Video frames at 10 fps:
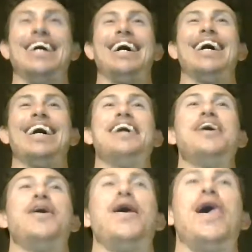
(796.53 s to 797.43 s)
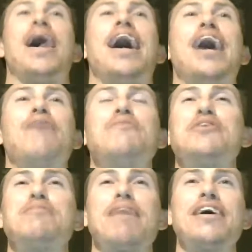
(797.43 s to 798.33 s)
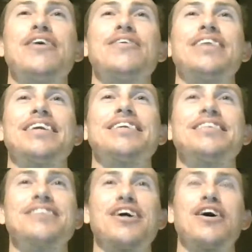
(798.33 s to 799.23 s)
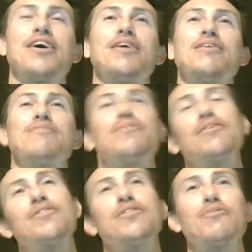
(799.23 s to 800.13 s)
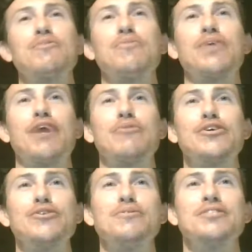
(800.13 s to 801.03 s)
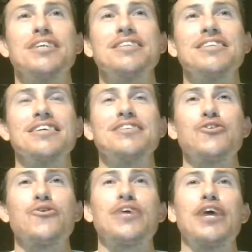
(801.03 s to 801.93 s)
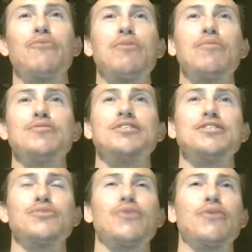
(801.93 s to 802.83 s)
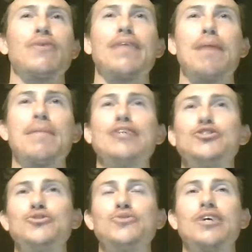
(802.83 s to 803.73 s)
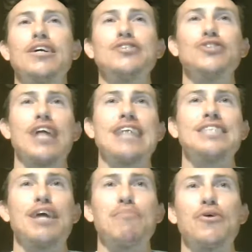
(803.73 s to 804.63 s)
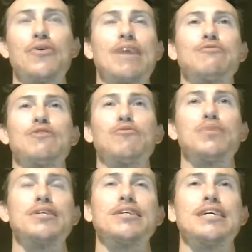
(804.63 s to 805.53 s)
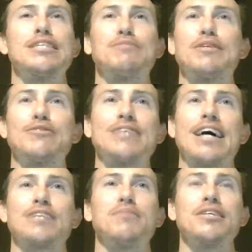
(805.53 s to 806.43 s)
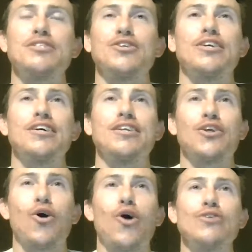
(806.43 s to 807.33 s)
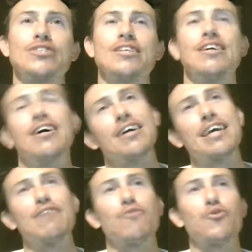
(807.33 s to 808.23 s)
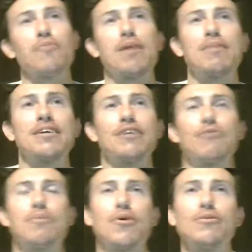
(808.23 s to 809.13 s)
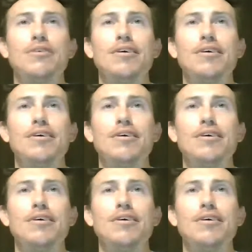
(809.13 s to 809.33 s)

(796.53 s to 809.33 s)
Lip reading: William, I hear that it is one of the repo guy we use says it's hurricane repo season right around that May, June, July time period after everybody spent their tax monies on the cars and then can't afford their payment and get repoed.